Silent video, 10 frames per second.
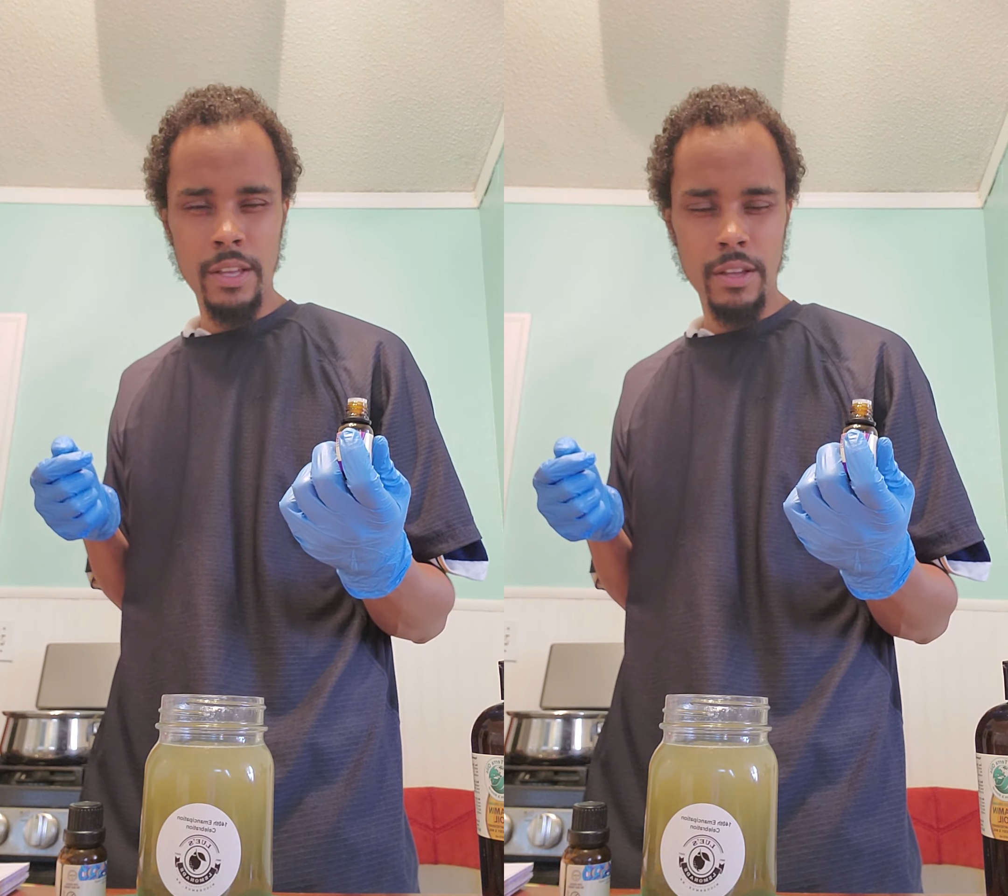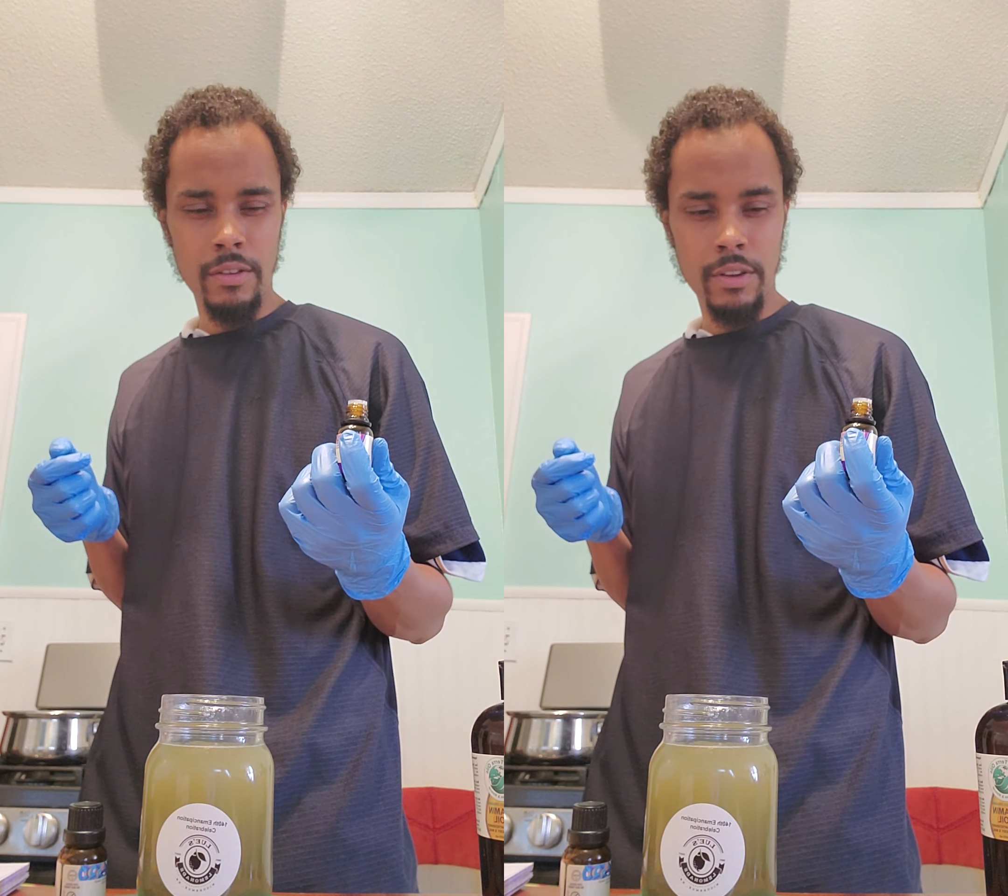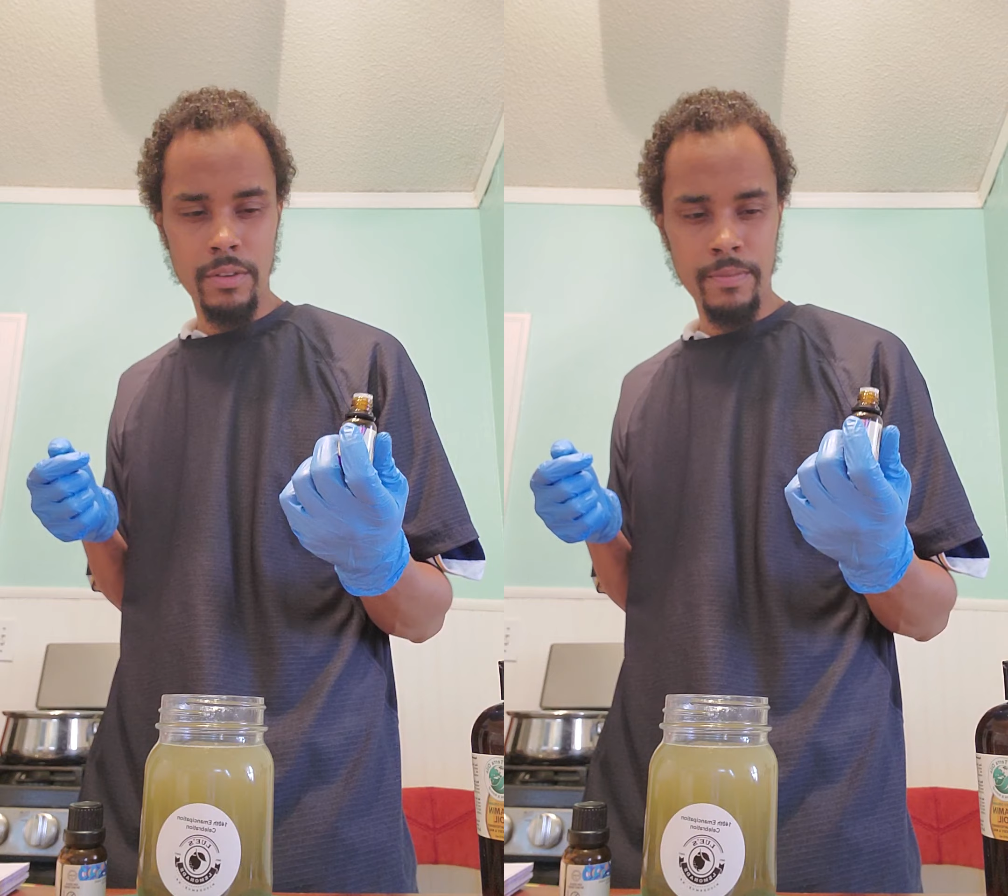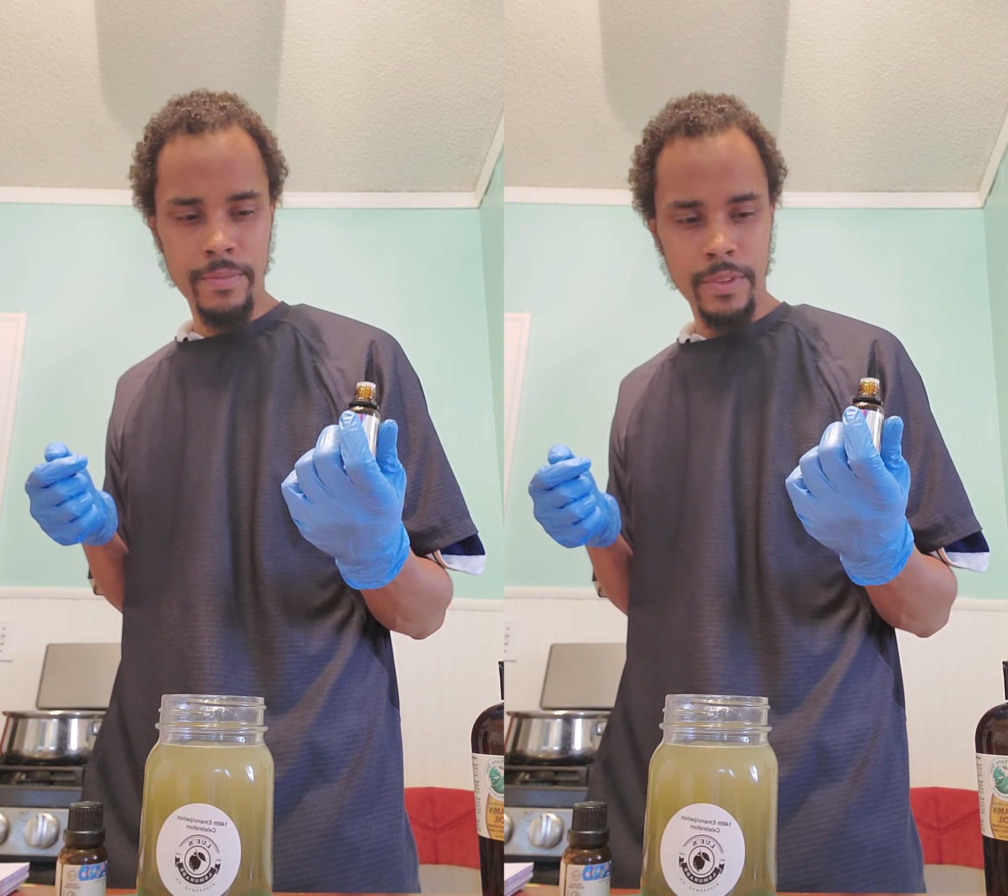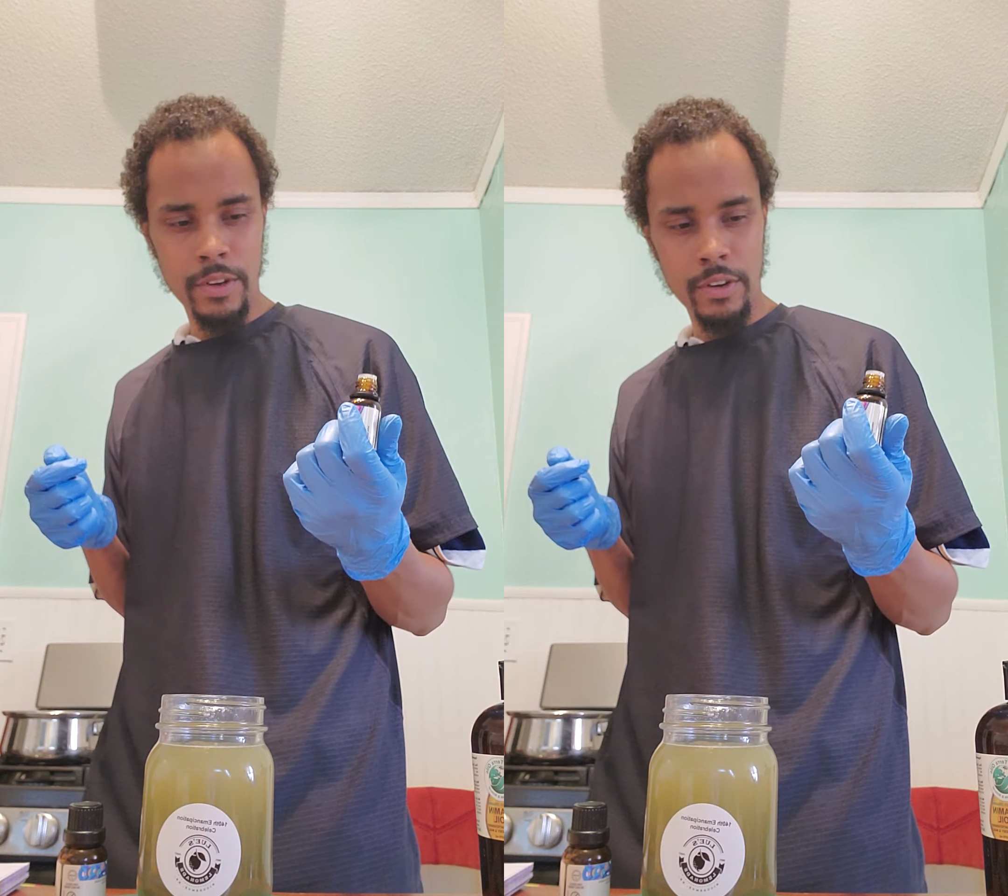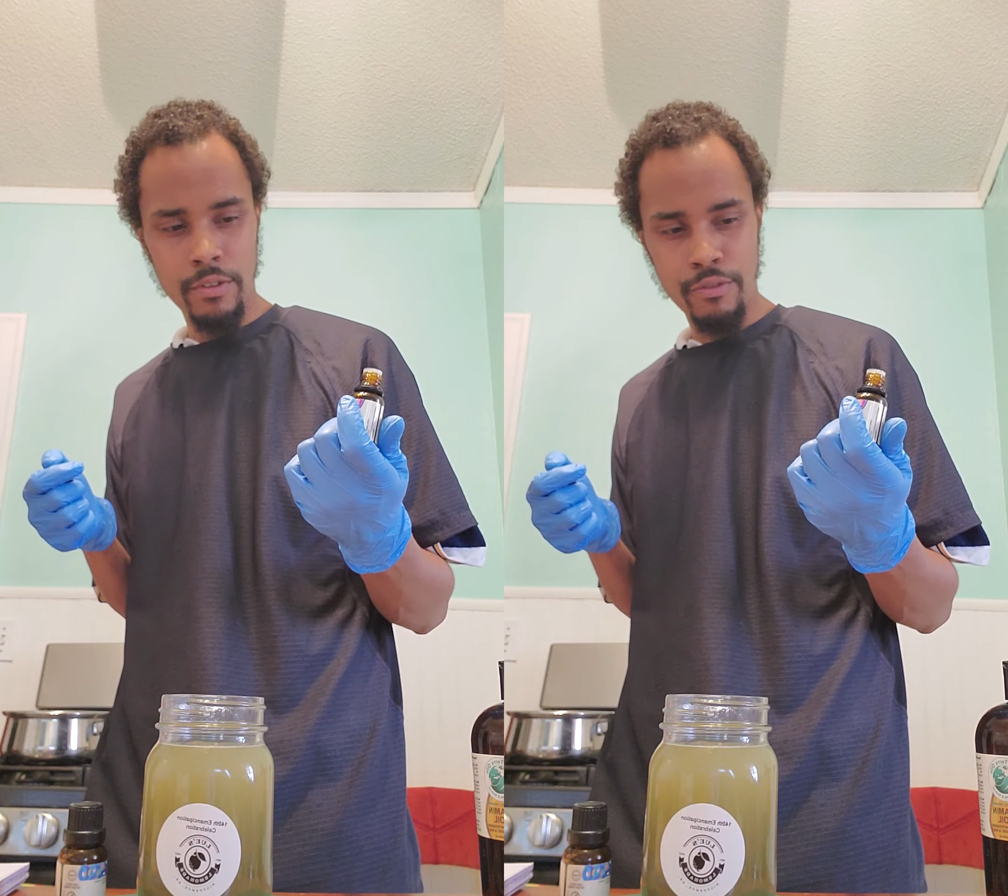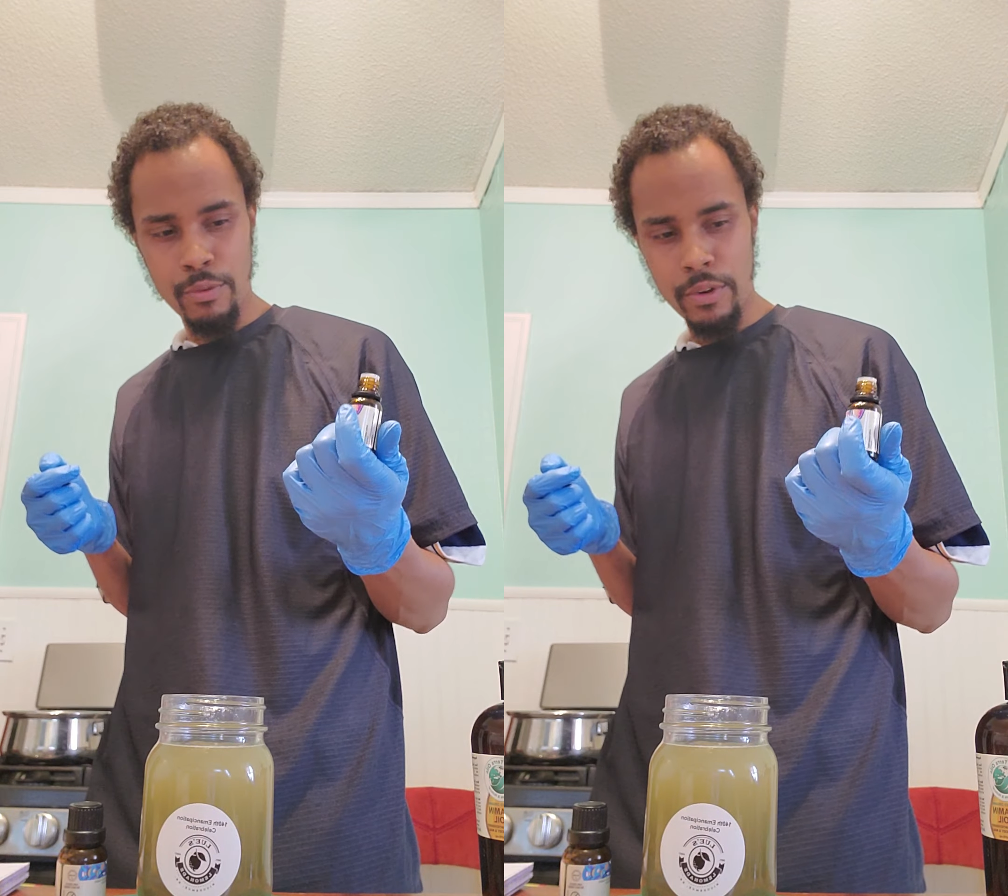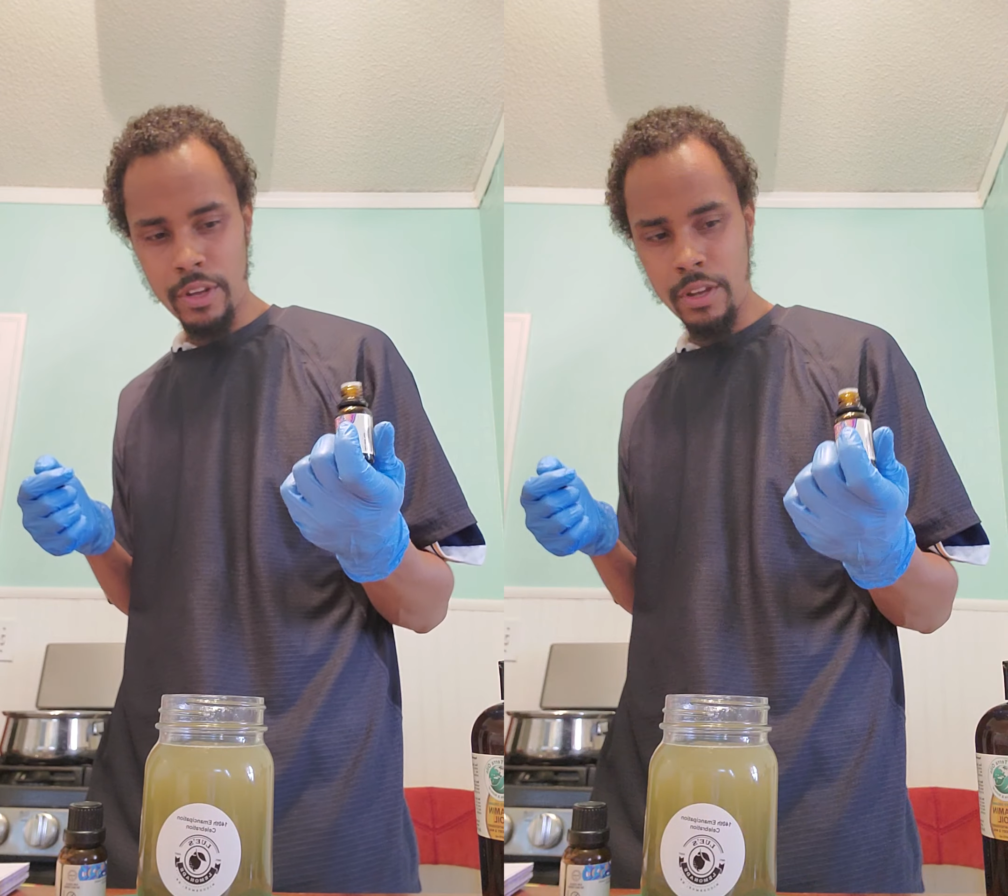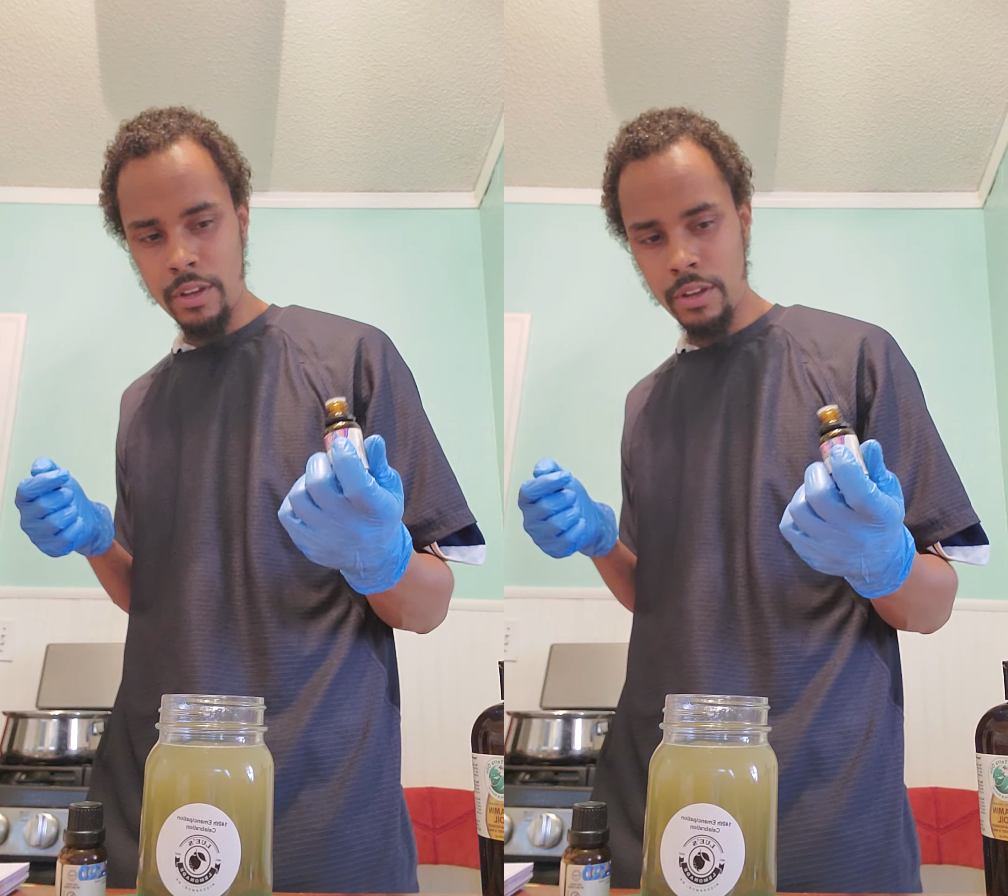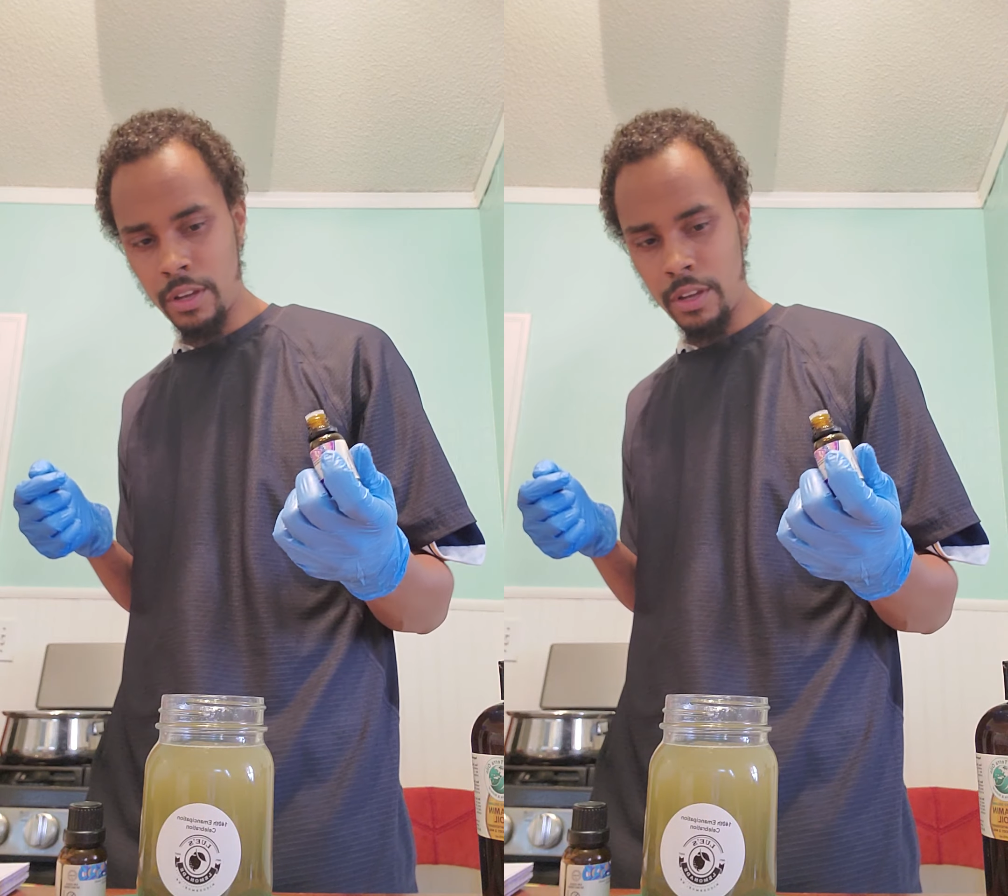I don't know, 30 to 40